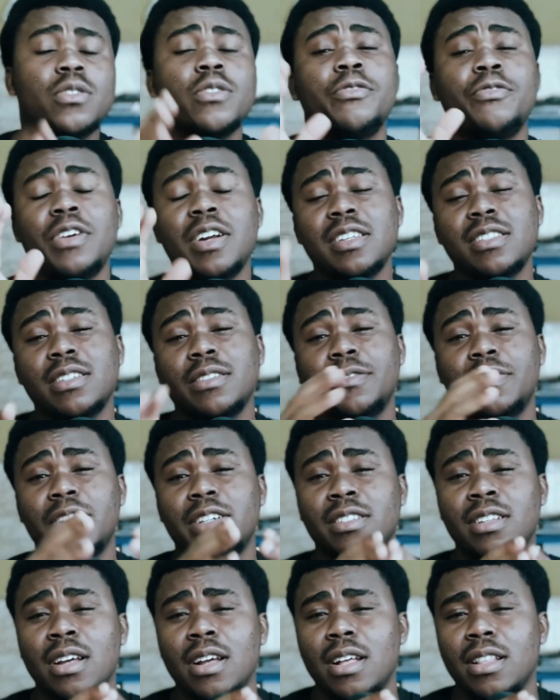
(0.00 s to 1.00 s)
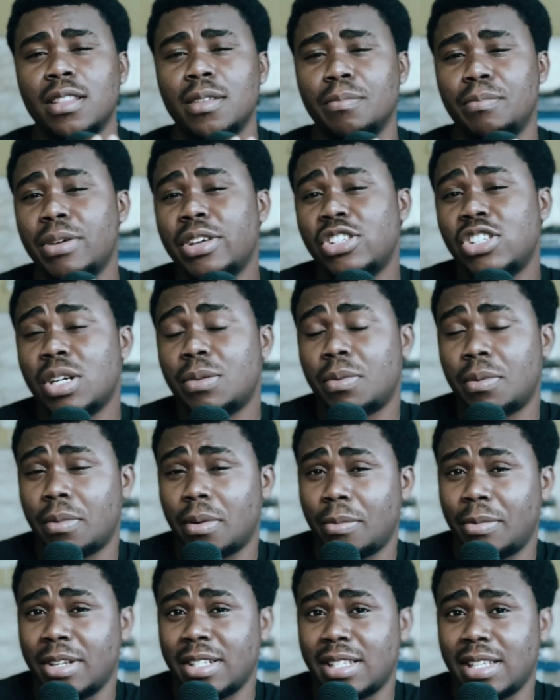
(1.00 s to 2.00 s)
So first thing first, the Bayesian
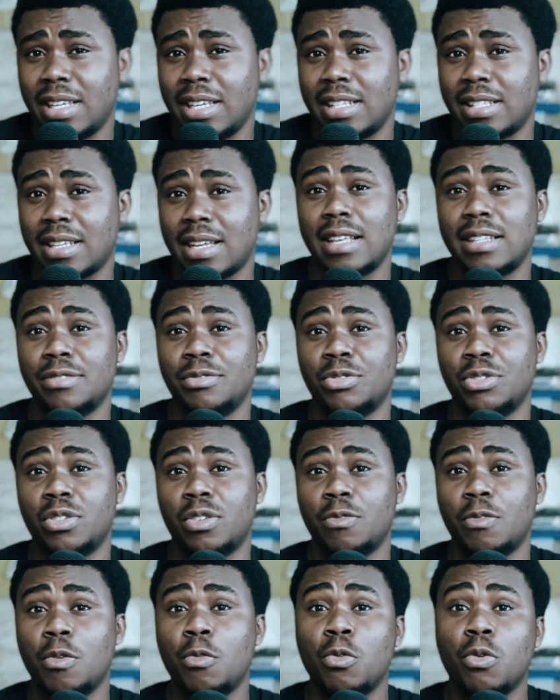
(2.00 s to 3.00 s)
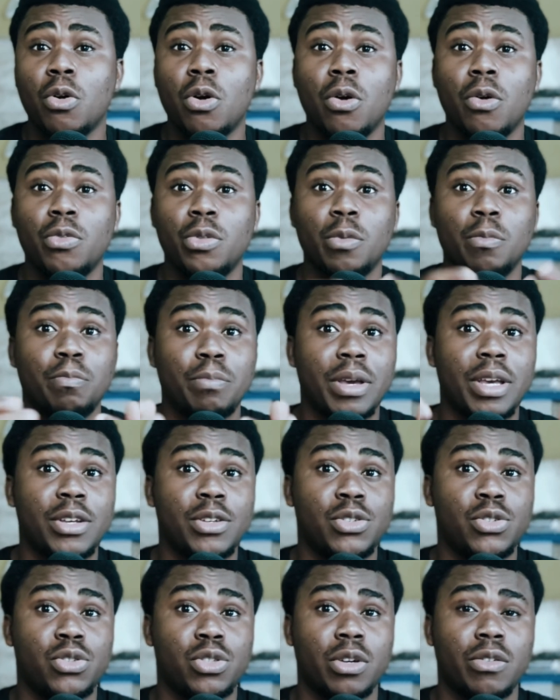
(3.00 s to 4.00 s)
probability is as a result of what we call the
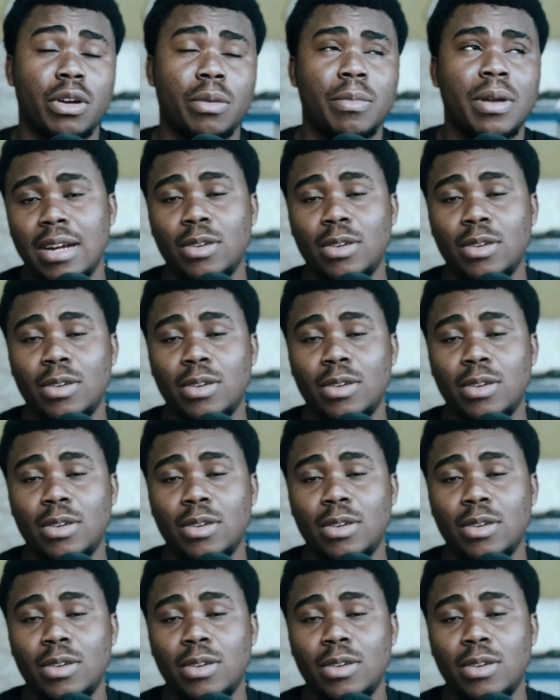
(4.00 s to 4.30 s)
Bayes theorem.